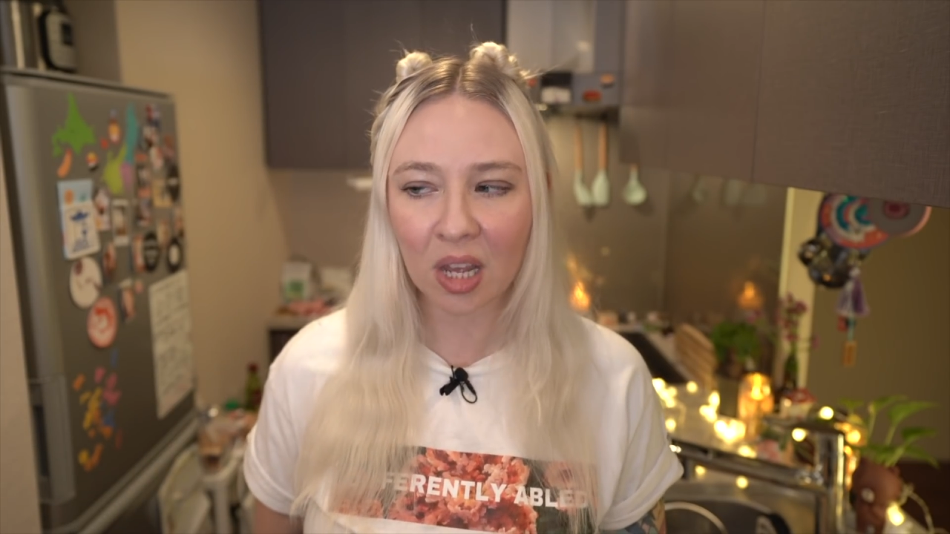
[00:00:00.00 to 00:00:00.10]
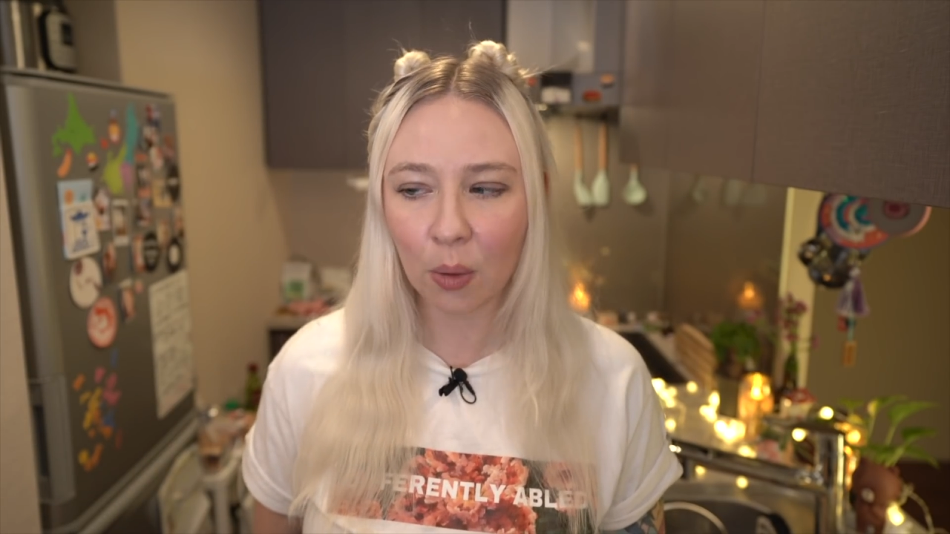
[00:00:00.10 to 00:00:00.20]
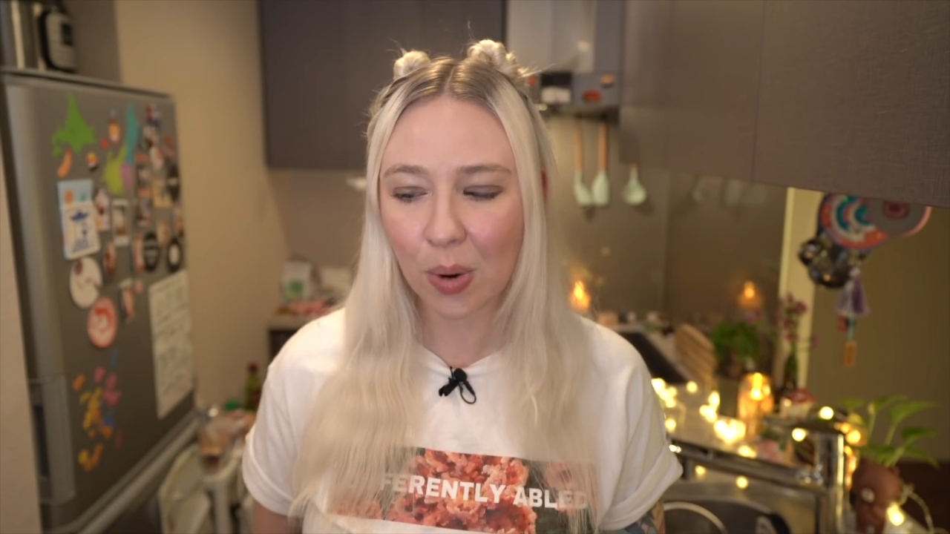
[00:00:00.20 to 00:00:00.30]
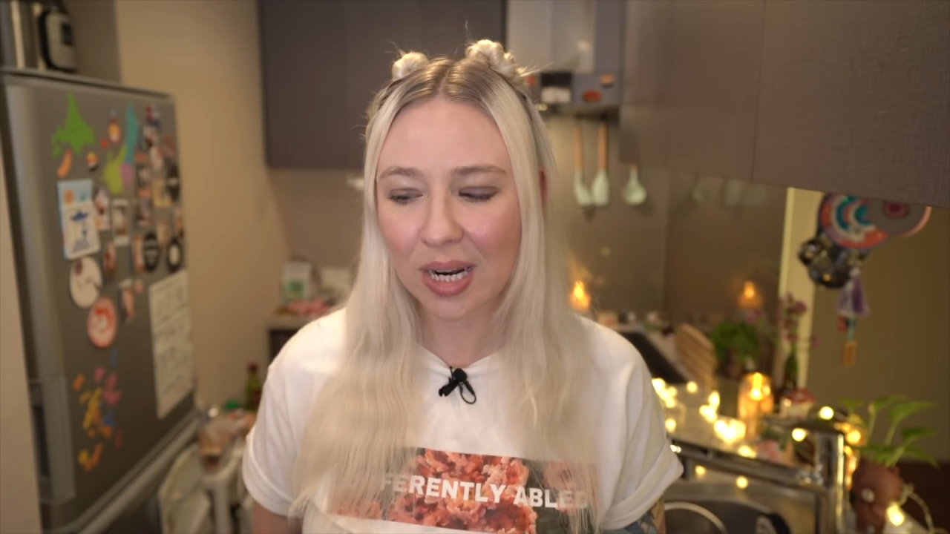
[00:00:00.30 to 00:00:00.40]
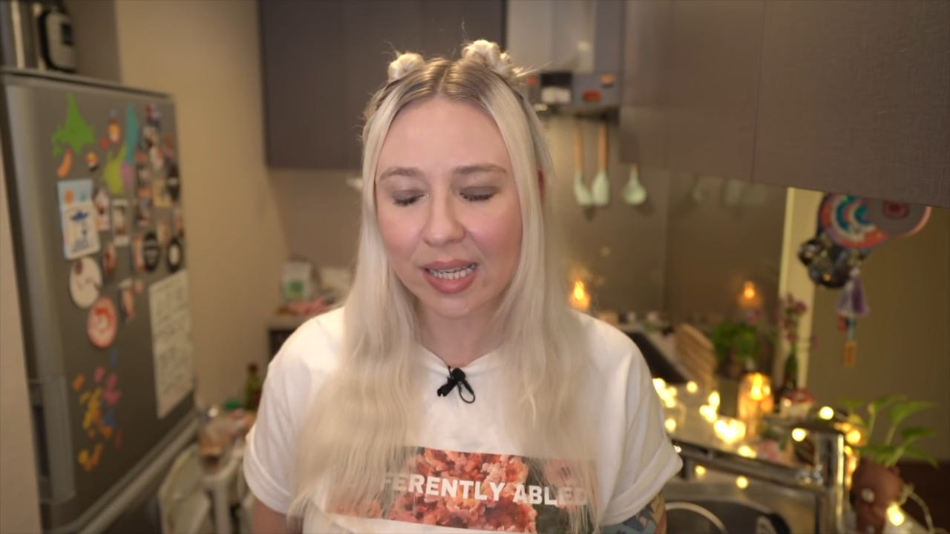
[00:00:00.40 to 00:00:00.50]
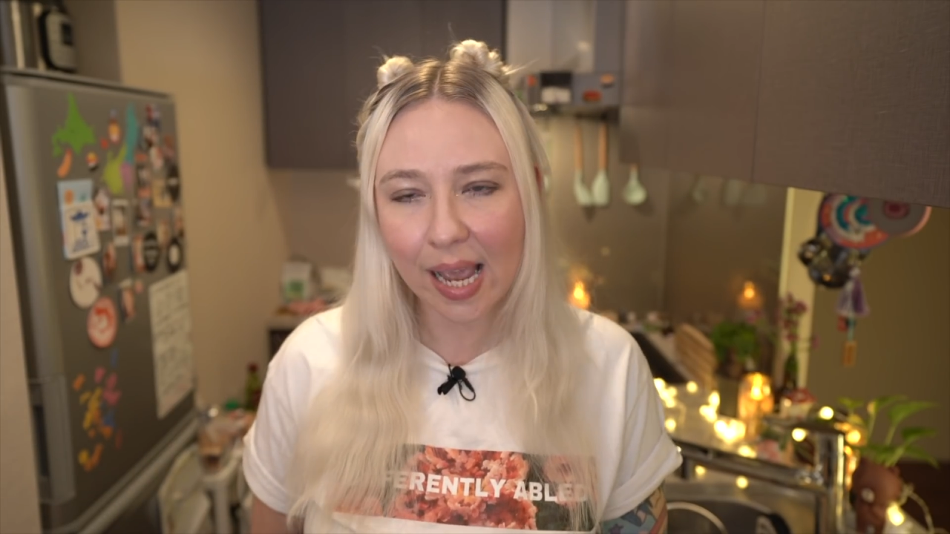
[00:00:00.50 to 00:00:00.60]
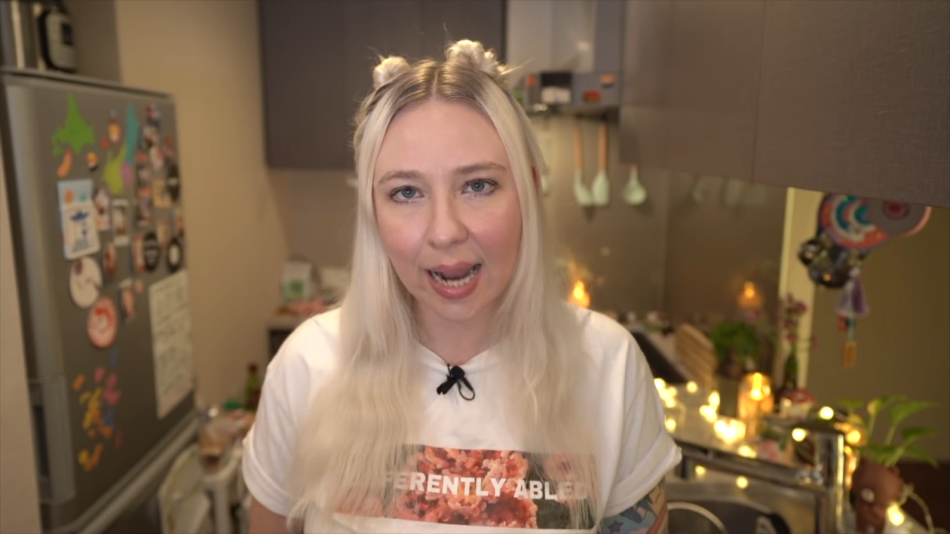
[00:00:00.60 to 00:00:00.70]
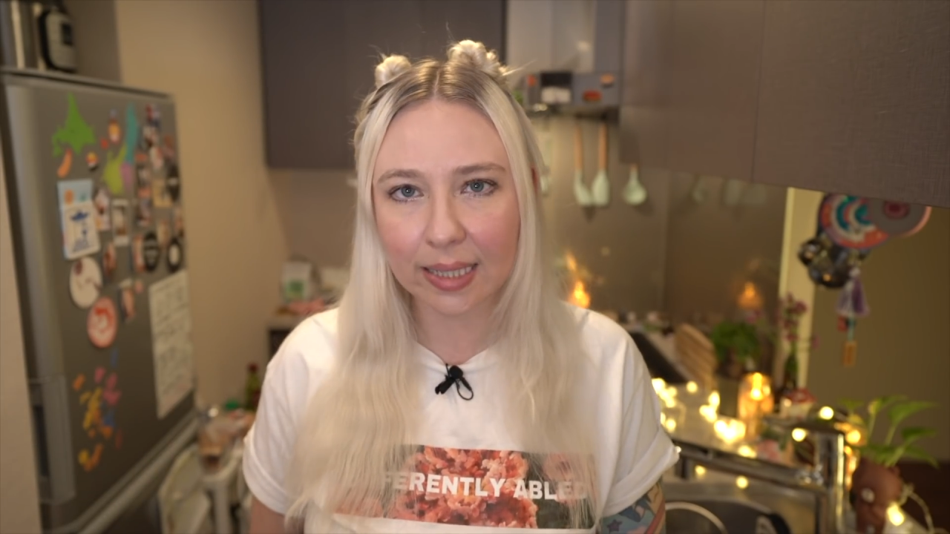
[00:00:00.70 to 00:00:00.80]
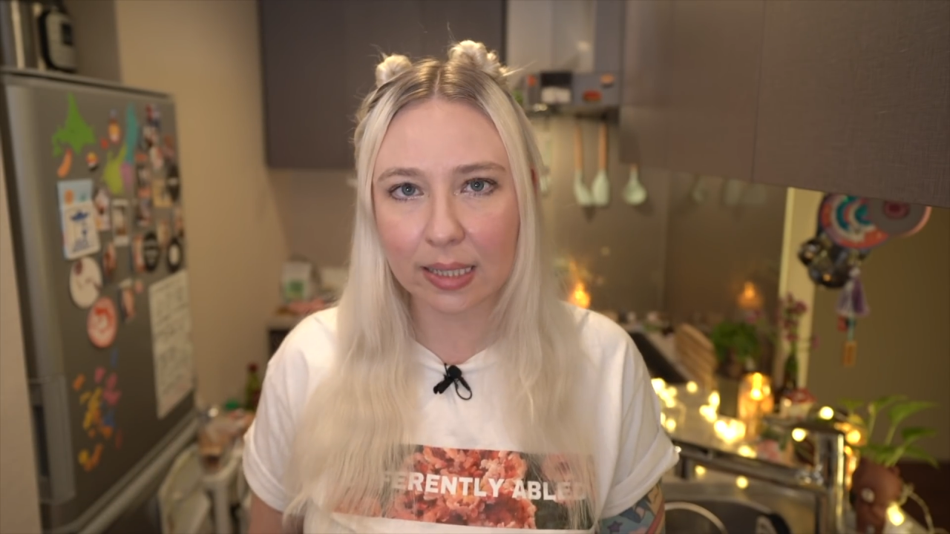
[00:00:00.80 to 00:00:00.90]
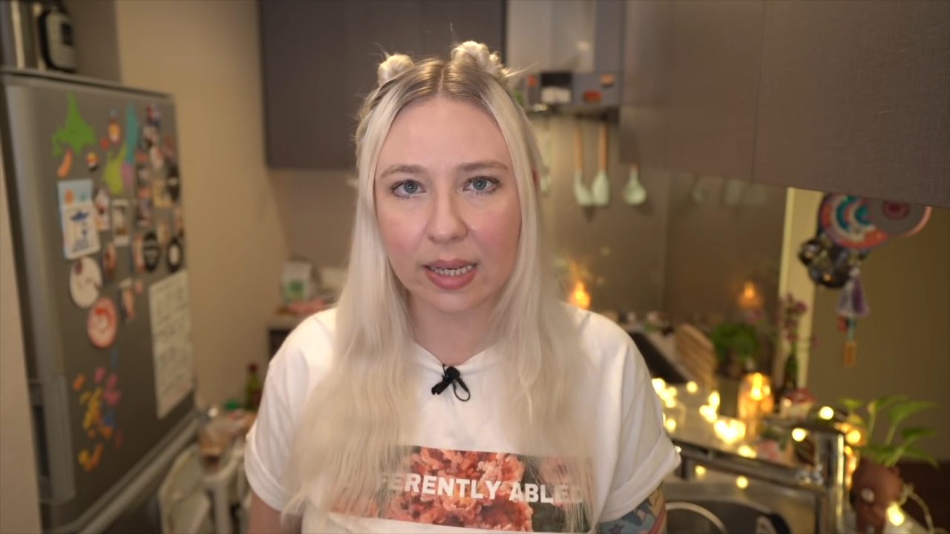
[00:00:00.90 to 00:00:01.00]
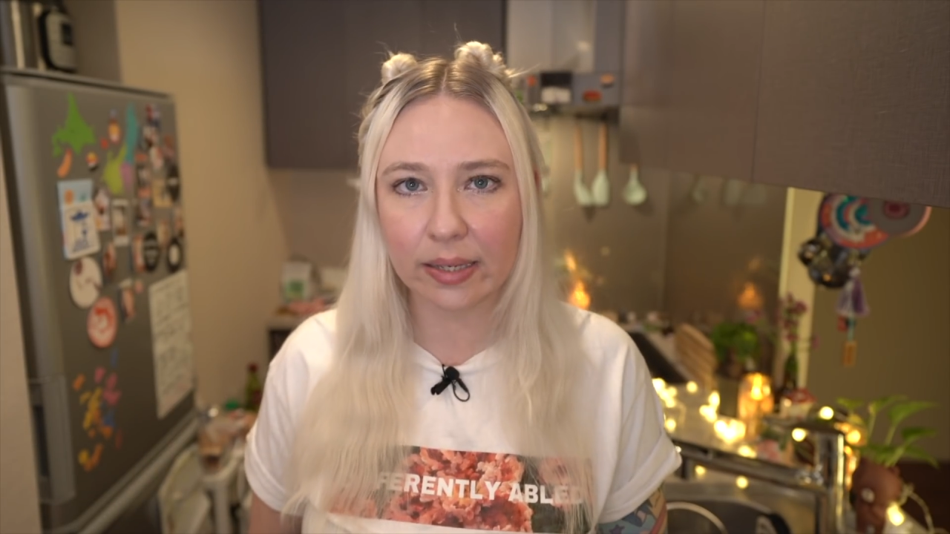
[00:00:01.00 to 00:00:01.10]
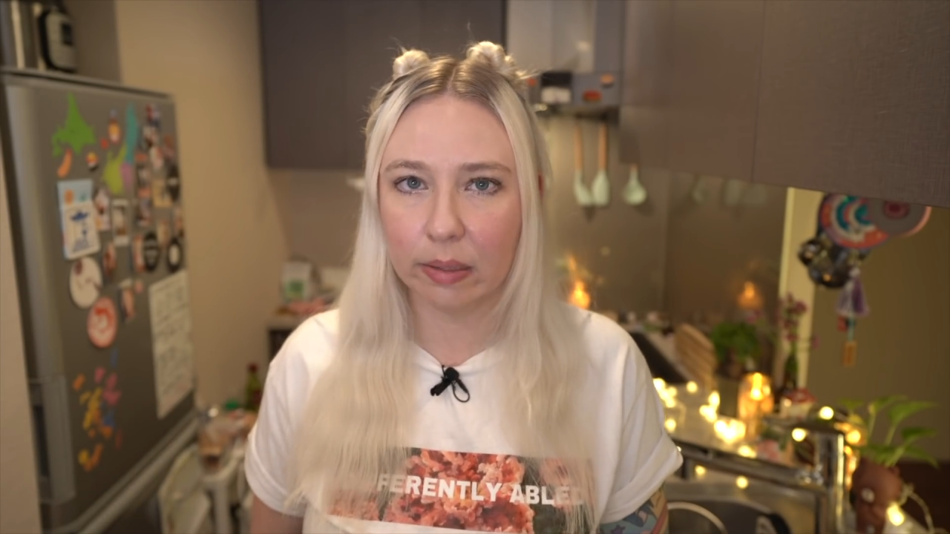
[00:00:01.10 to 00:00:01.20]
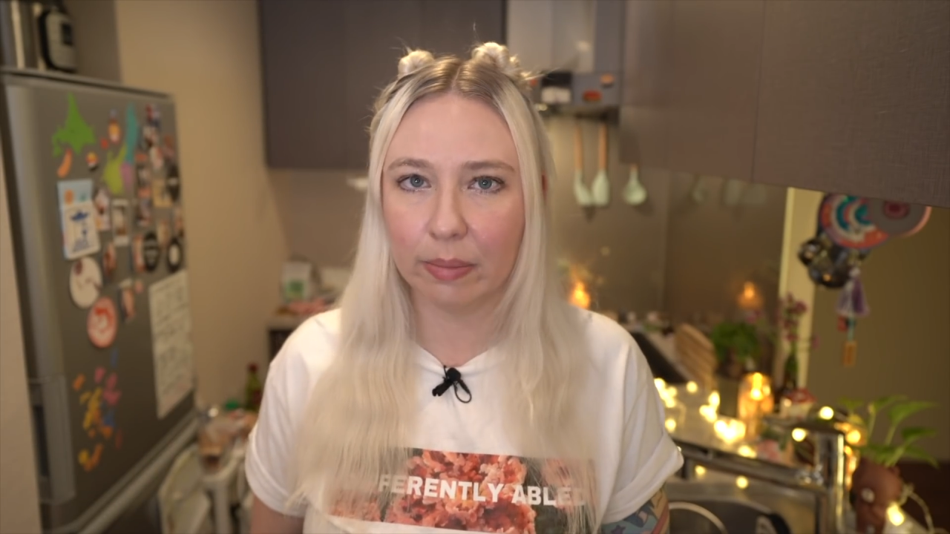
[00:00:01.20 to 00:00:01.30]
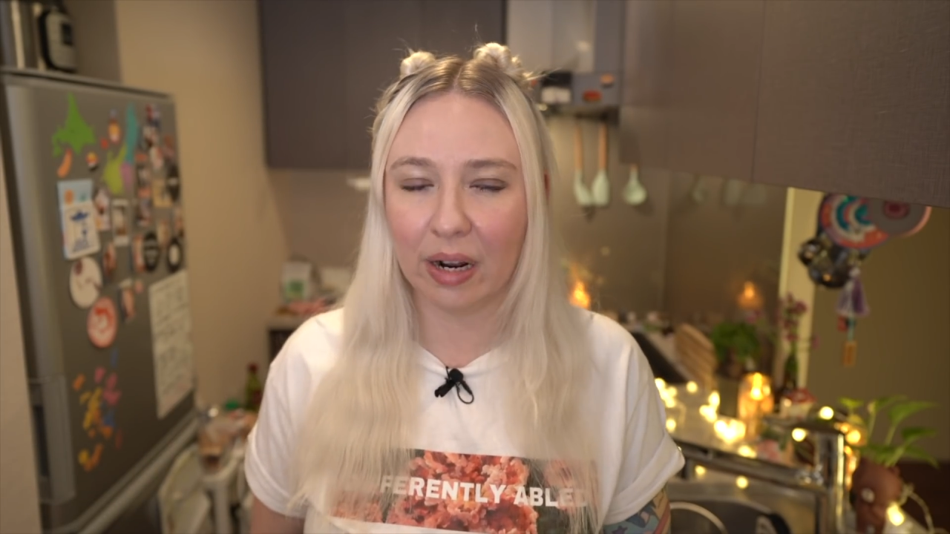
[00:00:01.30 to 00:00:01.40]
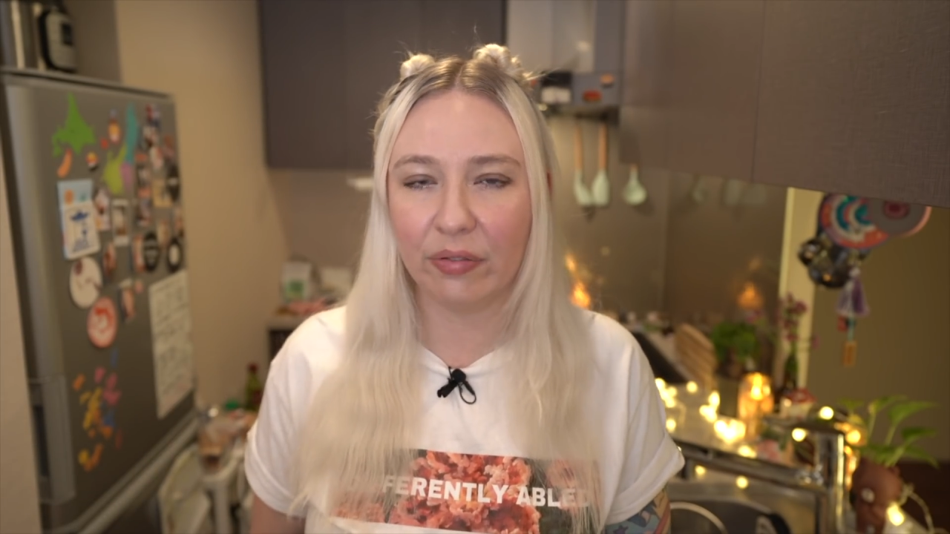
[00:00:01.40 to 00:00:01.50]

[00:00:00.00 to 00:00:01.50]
I wanna say hack the system, but I